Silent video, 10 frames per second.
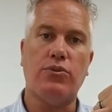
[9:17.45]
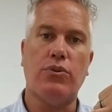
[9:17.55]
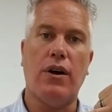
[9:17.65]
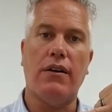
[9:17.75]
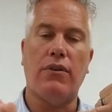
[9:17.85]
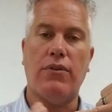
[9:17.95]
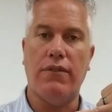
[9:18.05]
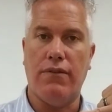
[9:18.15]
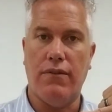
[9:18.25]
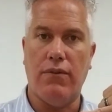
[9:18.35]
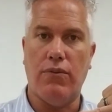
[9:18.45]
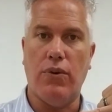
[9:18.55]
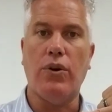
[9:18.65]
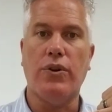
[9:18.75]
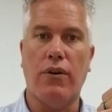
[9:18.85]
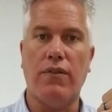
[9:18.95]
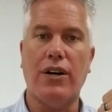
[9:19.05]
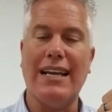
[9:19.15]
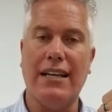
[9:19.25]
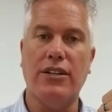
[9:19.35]
rolled
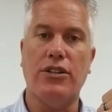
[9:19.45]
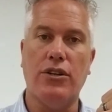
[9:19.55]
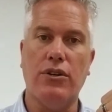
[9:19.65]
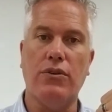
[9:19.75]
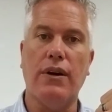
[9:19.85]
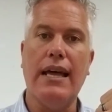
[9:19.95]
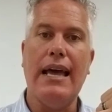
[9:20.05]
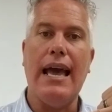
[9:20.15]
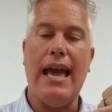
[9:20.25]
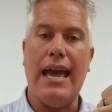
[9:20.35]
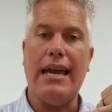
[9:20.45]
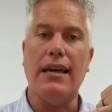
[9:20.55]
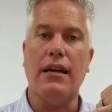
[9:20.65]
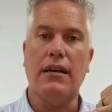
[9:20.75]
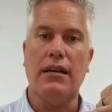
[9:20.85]
over into a